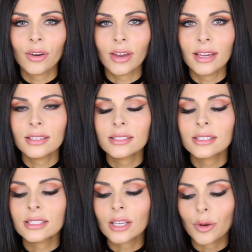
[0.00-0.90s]
Okay,
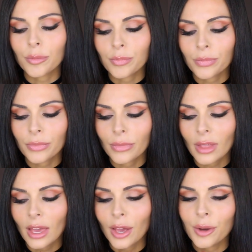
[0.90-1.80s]
so
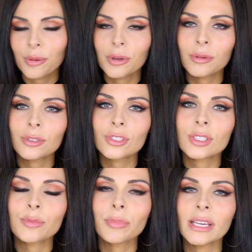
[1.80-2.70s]
we will
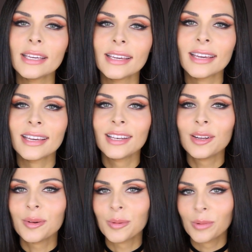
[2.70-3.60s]
just
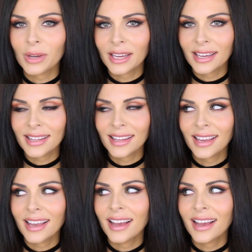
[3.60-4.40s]
begin with